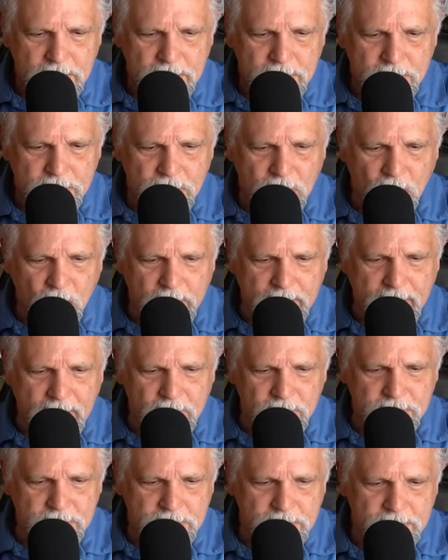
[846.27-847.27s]
So what
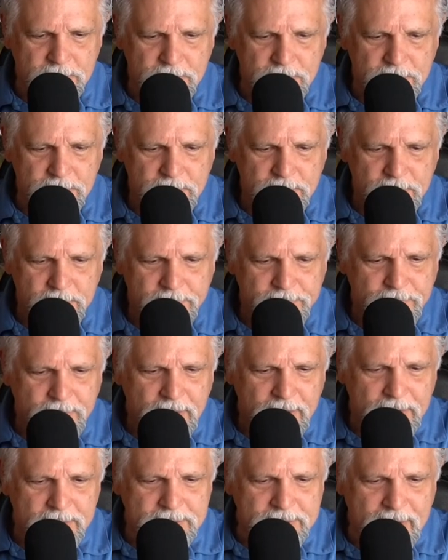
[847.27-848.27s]
else?
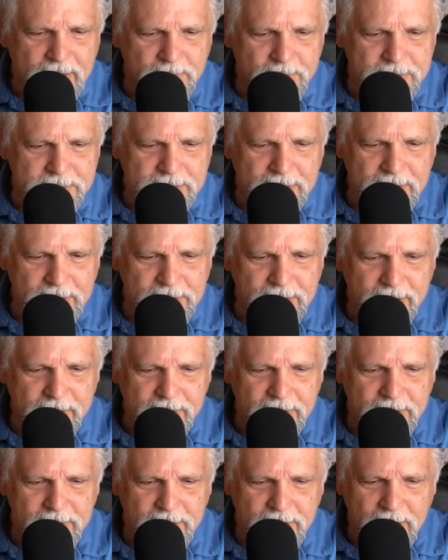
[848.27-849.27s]
Did I miss
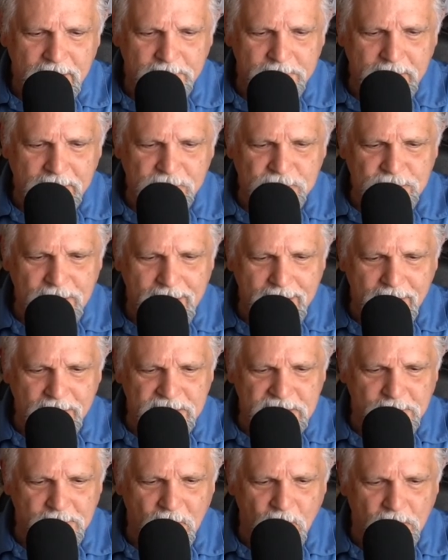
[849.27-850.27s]
anything? A big shout out
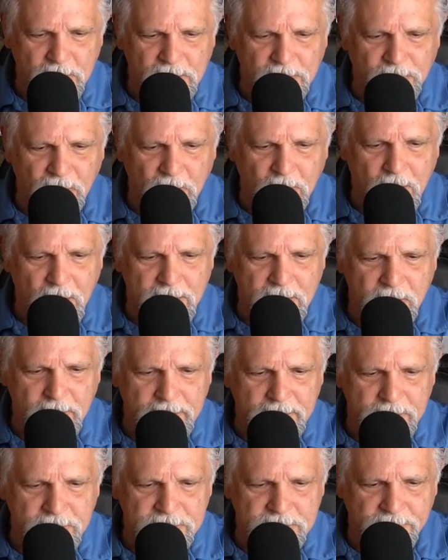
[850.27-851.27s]
to my wonderful
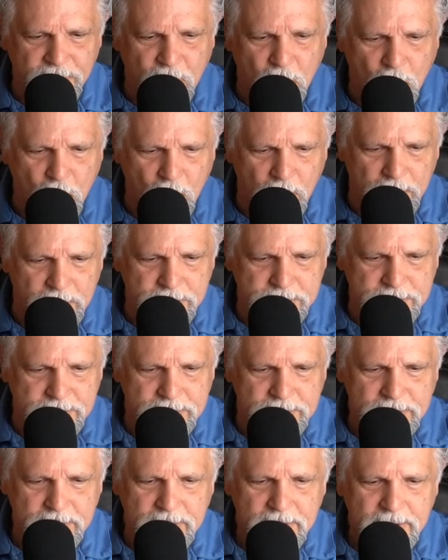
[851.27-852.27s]
moderators, of course,
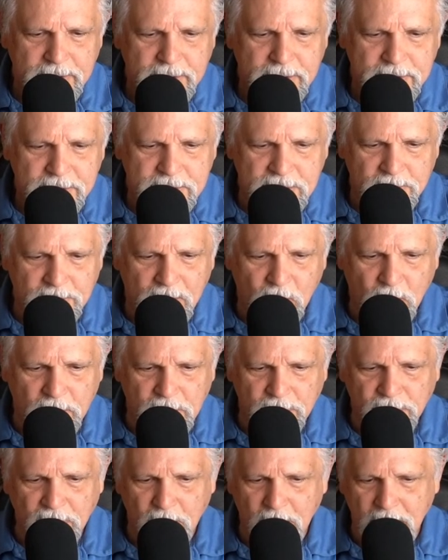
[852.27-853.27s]
to my
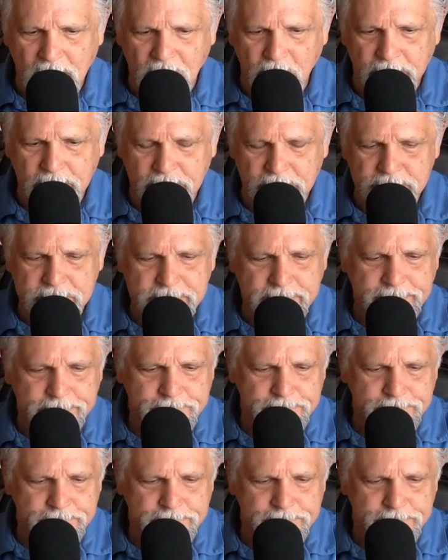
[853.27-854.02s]
wonderful moderators.